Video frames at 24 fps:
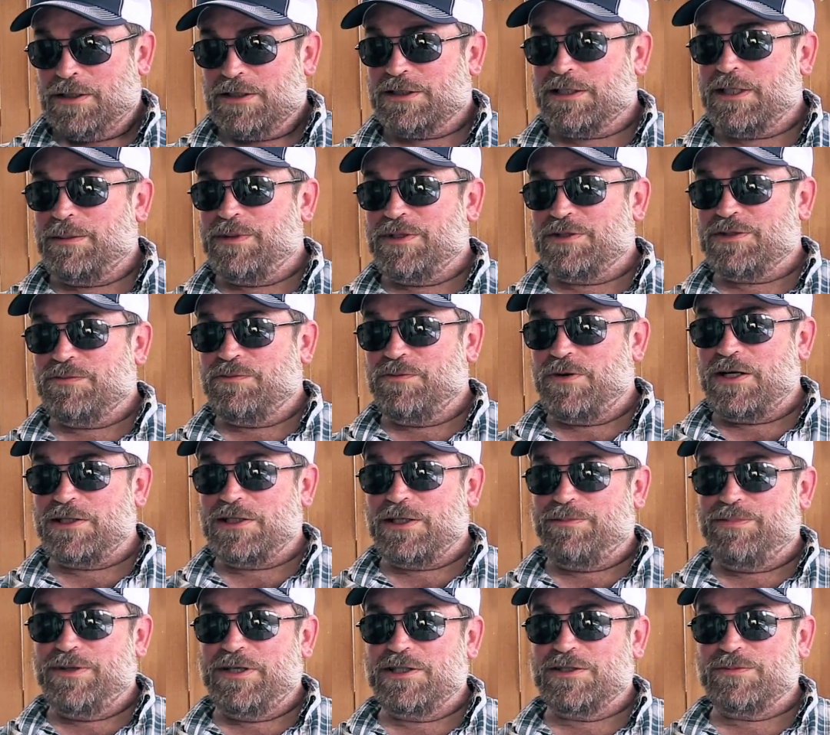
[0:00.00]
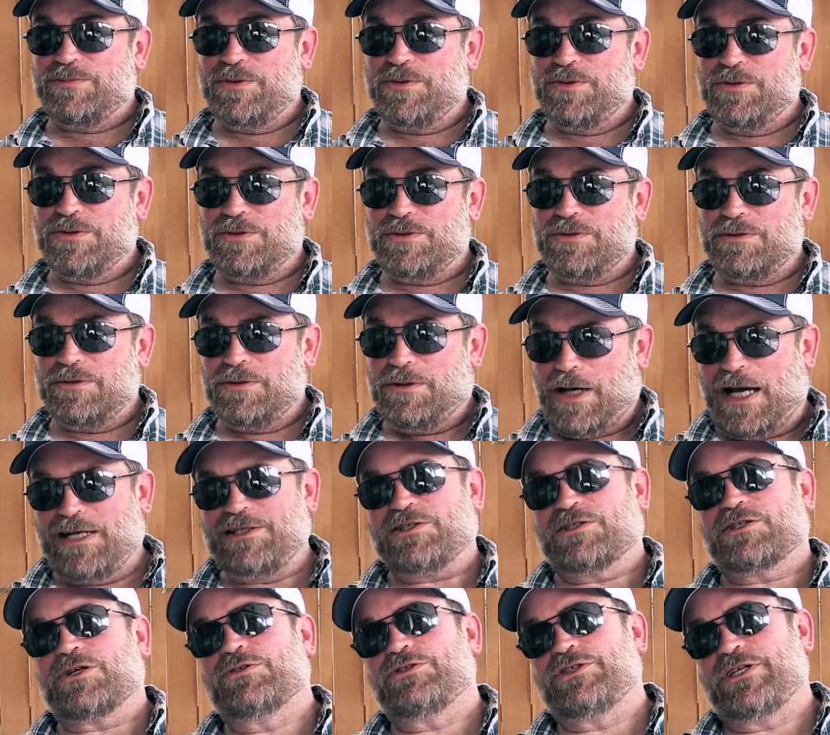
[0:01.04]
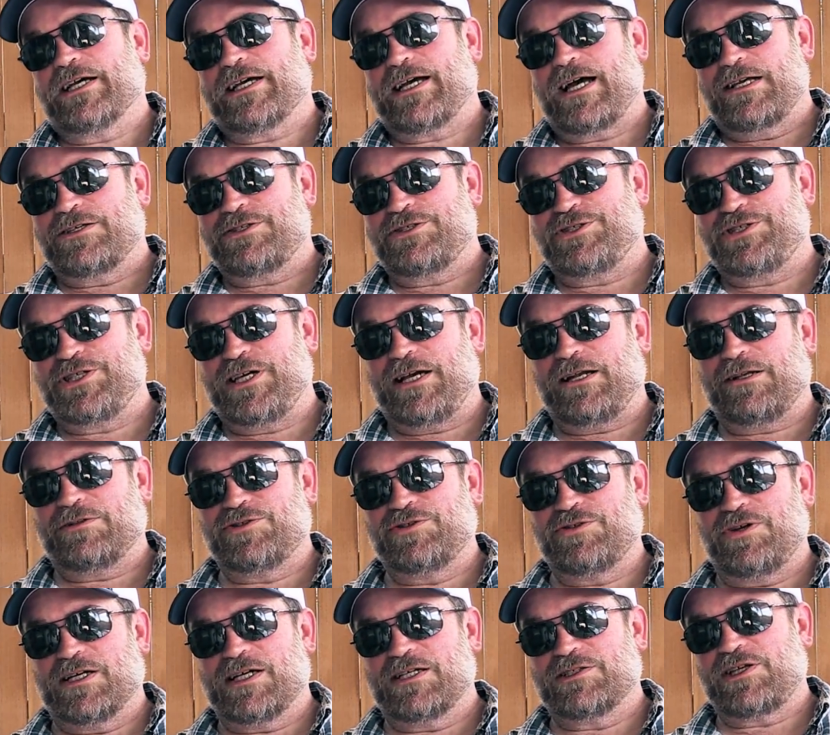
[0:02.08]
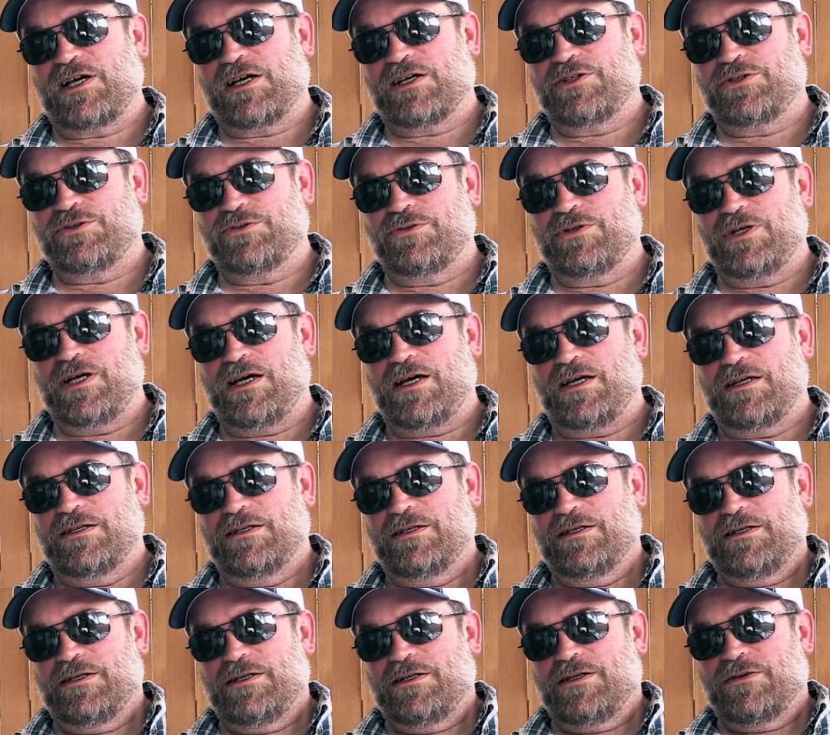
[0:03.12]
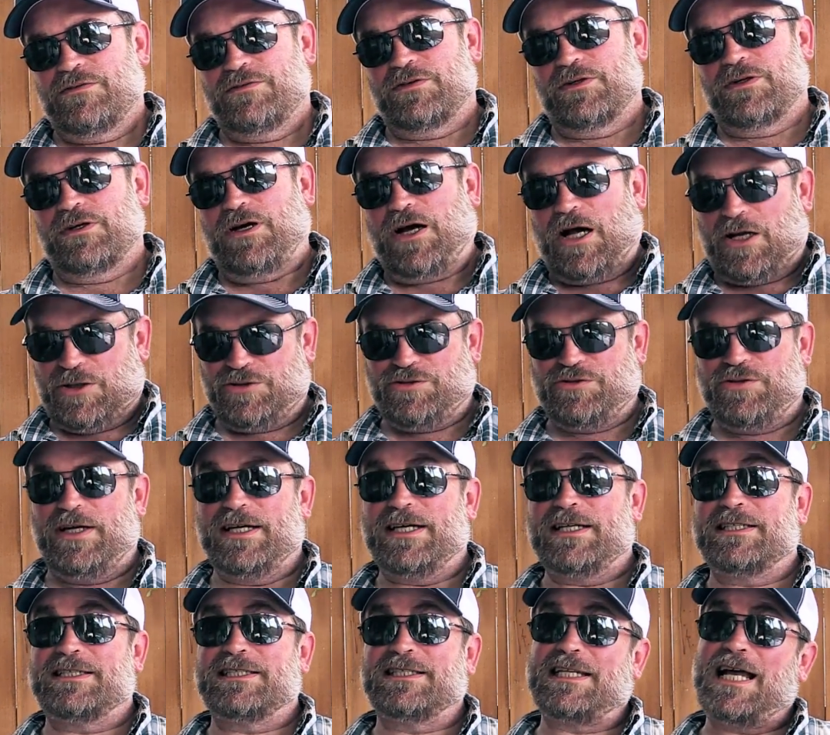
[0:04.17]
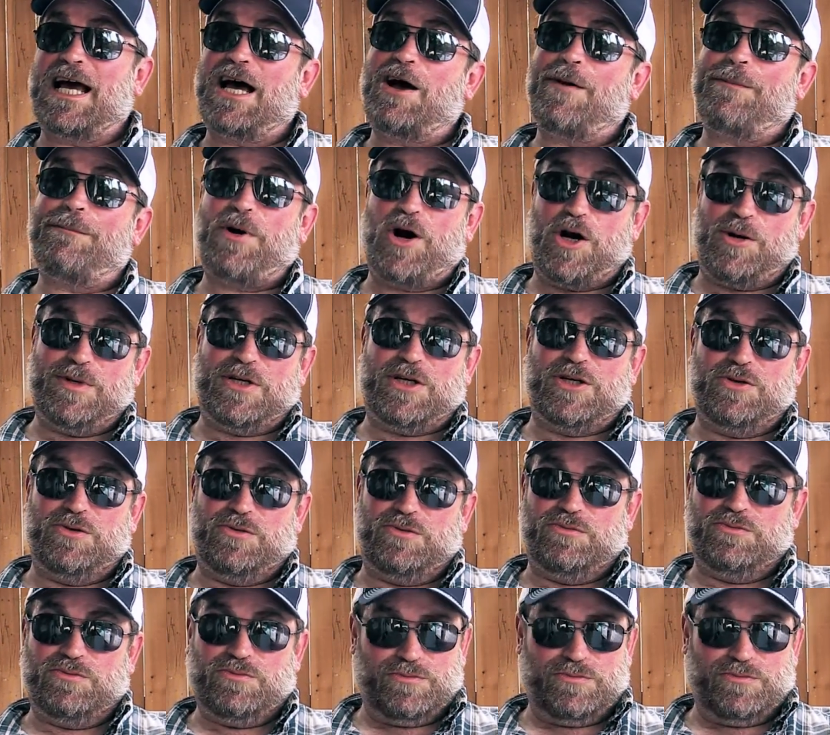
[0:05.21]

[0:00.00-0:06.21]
Send me some recipes, Moose. I'll just go check out your channel, too. I guess I could do that for Australian-style barbecue.